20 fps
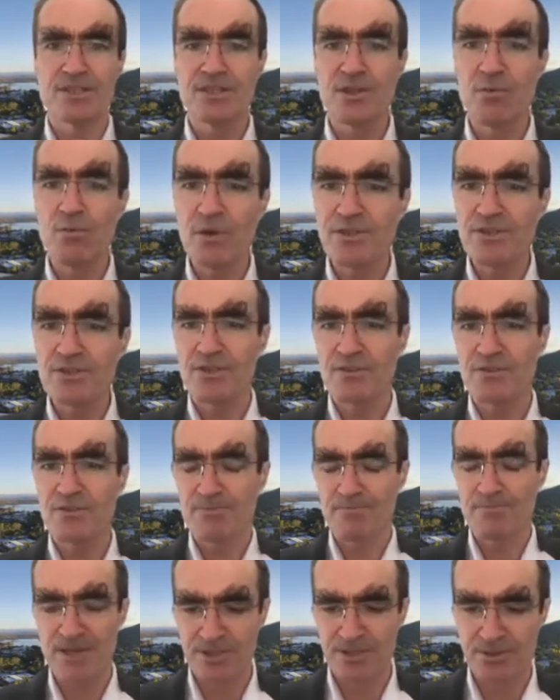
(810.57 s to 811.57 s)
So what's so
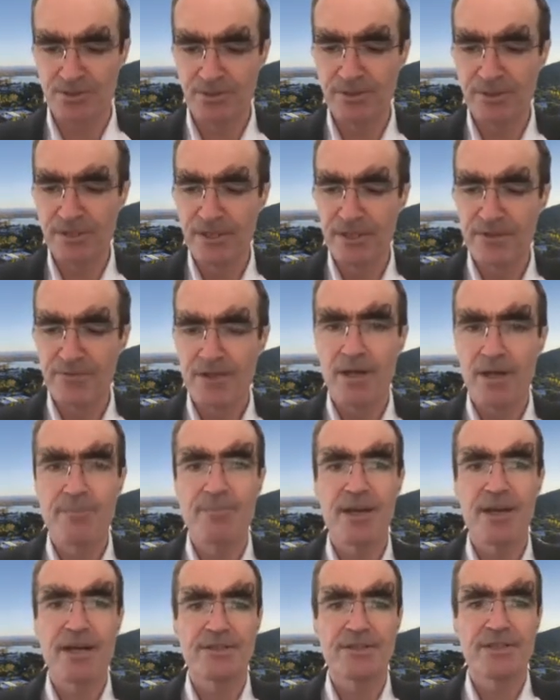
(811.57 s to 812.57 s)
special
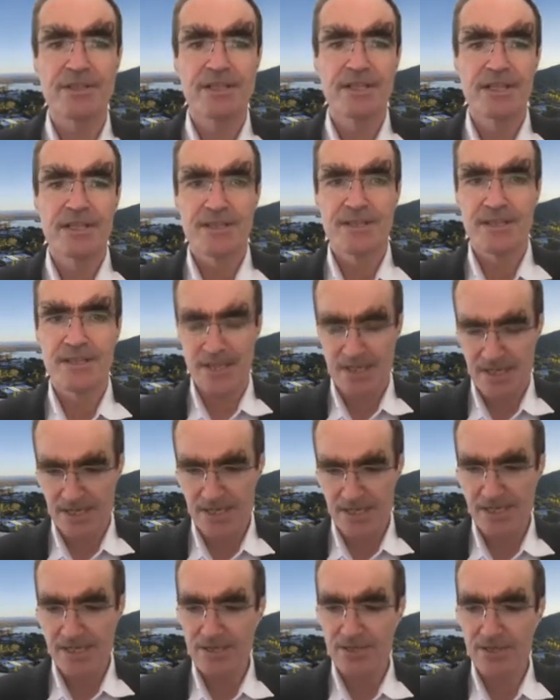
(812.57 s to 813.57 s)
about the
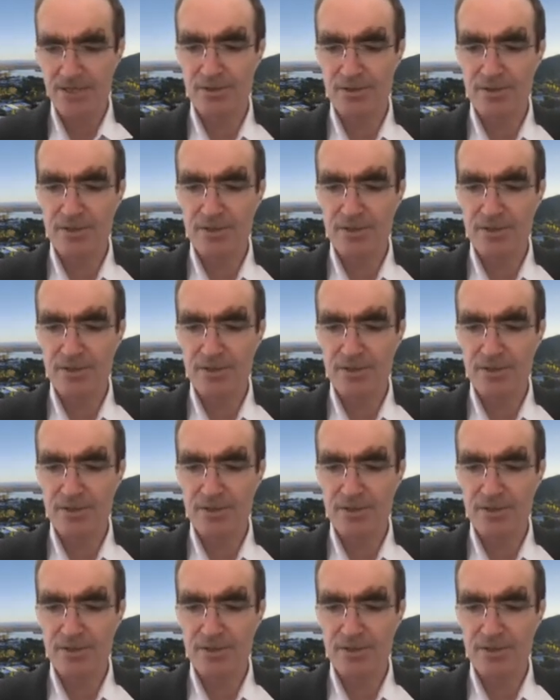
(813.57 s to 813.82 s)
ANU?